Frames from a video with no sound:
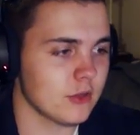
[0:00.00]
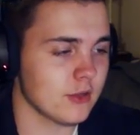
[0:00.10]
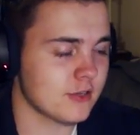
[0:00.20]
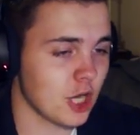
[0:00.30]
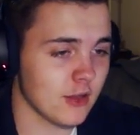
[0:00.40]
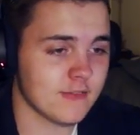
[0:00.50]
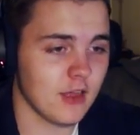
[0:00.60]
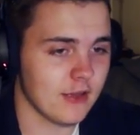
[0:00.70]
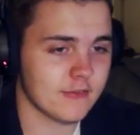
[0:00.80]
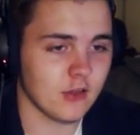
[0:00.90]
the shots that
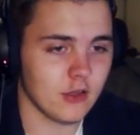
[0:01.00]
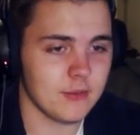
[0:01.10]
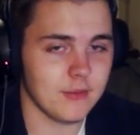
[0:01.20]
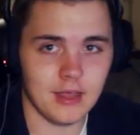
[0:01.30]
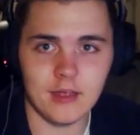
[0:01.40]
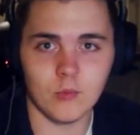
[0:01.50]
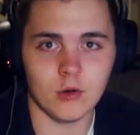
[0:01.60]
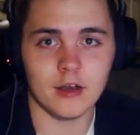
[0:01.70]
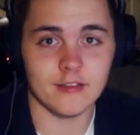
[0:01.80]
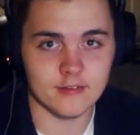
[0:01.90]
I saw him hit were
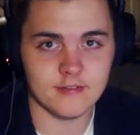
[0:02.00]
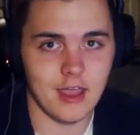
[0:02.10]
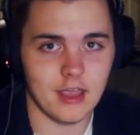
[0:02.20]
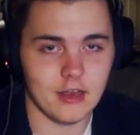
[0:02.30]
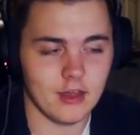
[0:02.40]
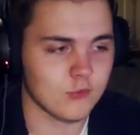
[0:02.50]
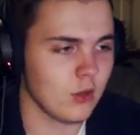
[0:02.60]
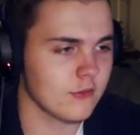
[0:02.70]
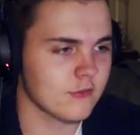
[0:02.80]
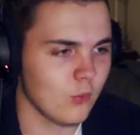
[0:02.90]
insane, as
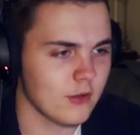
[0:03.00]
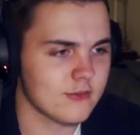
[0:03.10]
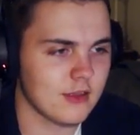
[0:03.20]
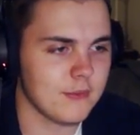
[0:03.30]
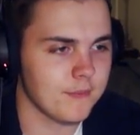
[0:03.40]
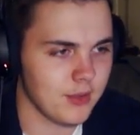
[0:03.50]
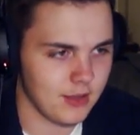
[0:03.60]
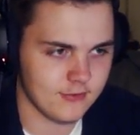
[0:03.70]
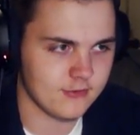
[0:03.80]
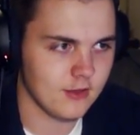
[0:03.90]
well as the ones that he
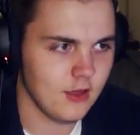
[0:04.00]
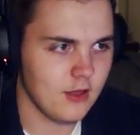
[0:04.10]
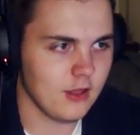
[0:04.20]
missed.